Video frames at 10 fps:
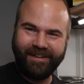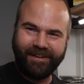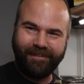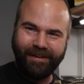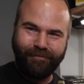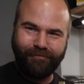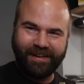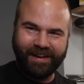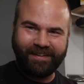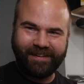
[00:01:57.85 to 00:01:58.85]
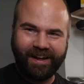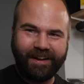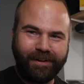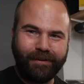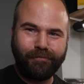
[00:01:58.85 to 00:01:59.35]
So if this
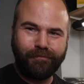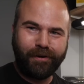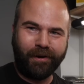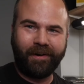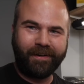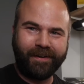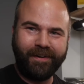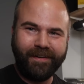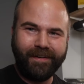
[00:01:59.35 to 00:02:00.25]
doesn't work,